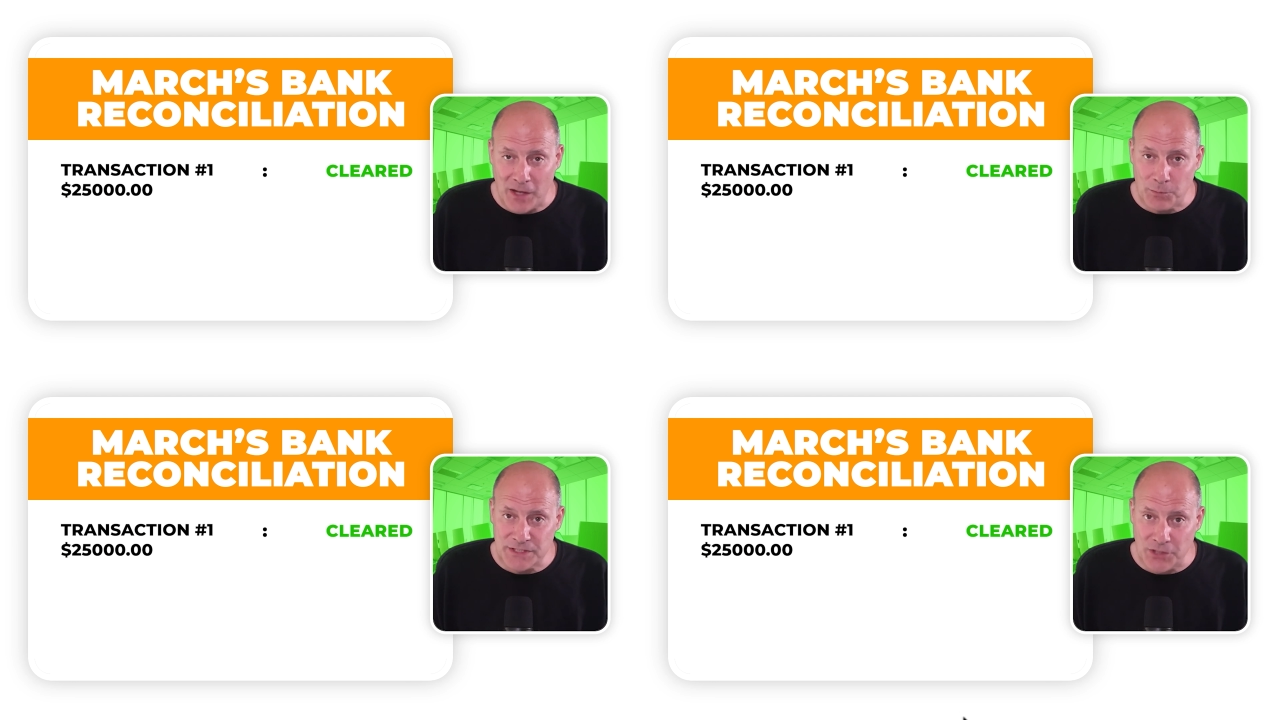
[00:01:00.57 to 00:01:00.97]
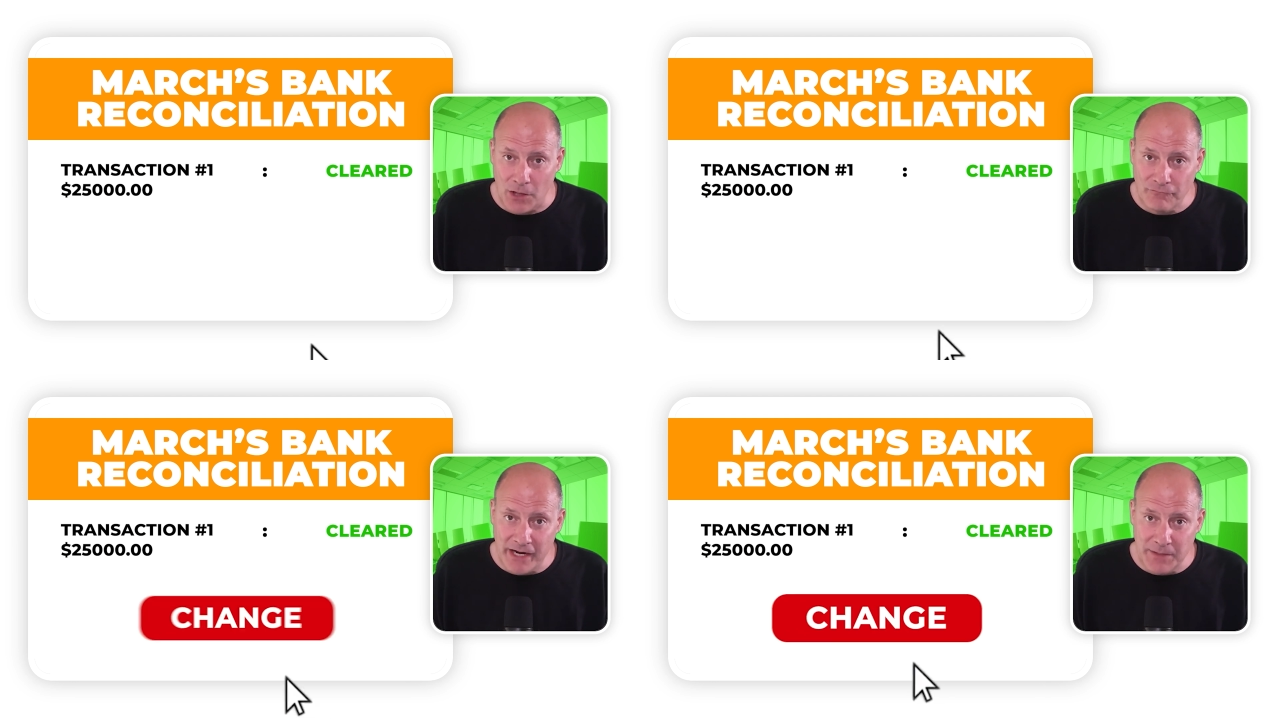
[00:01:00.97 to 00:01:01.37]
that
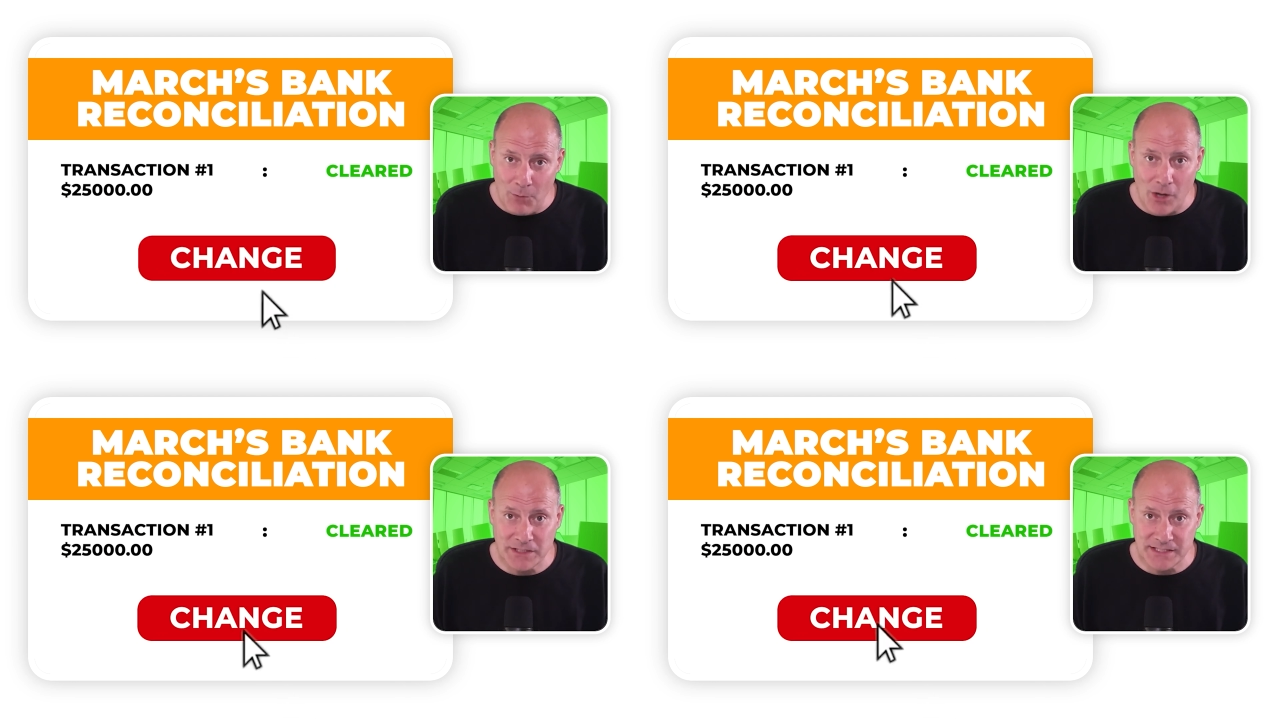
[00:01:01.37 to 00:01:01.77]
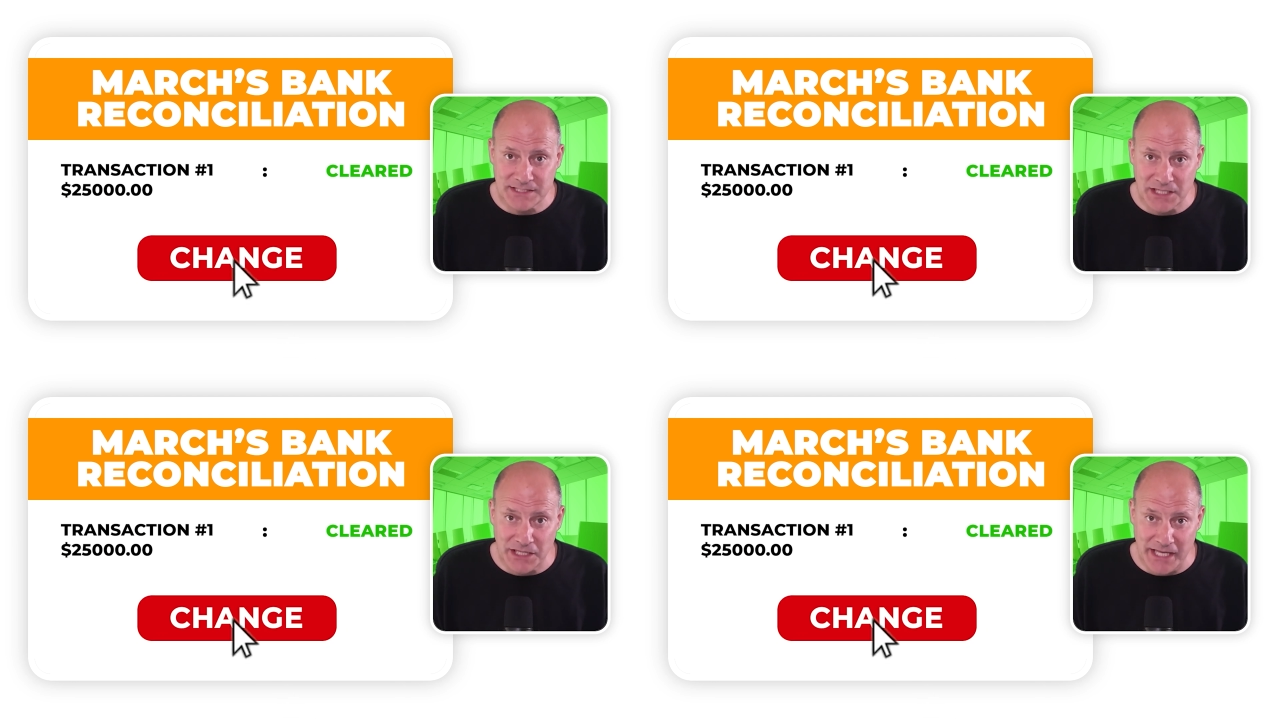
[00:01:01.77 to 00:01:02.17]
was already
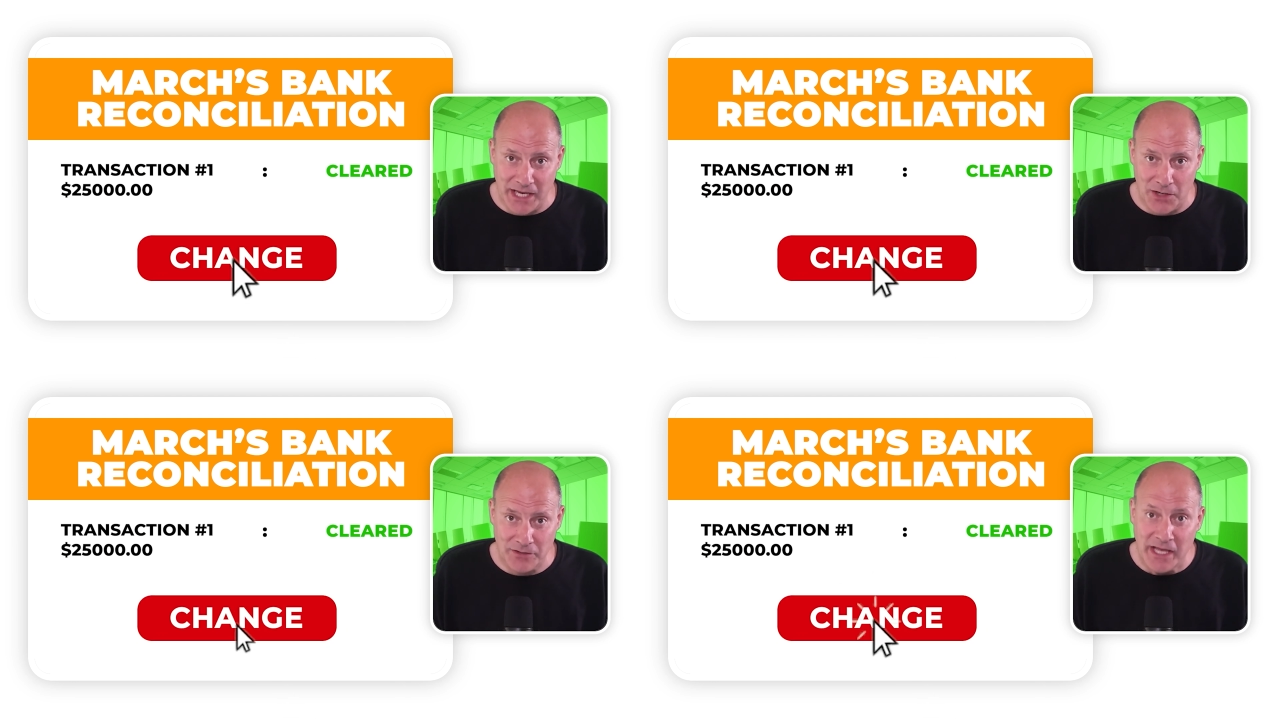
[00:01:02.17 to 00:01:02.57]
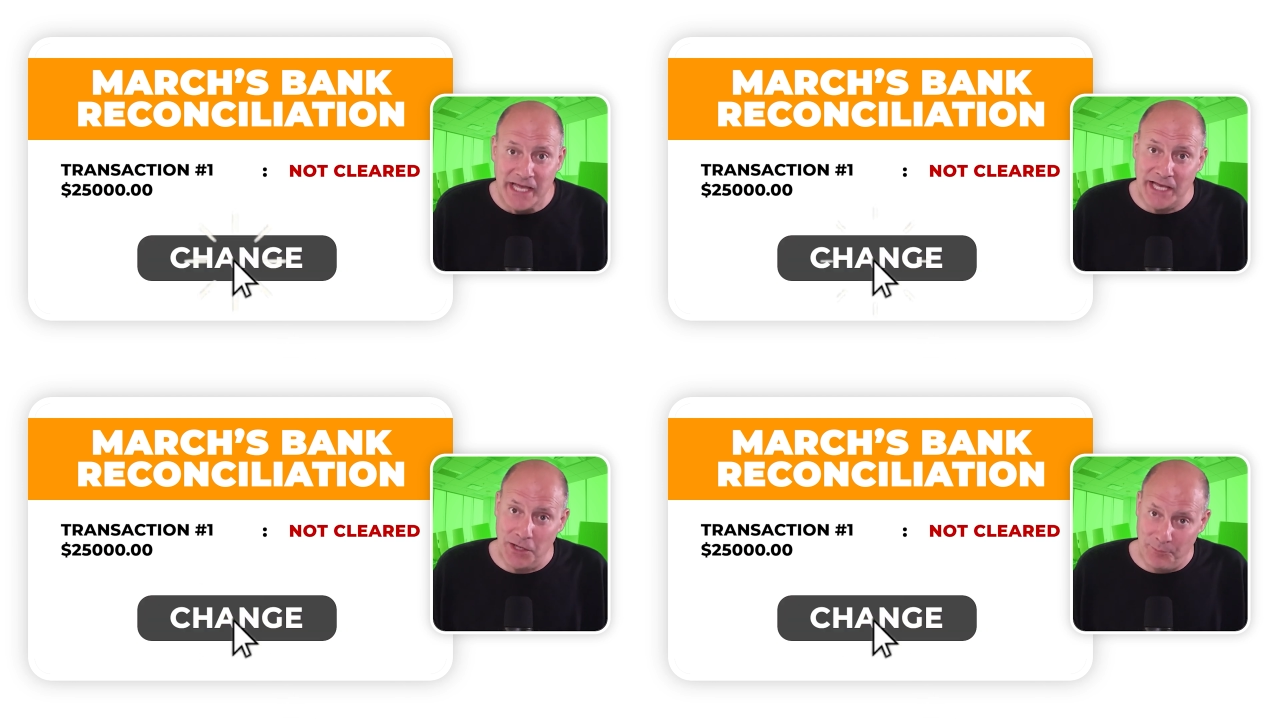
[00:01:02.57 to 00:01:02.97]
marked as cleared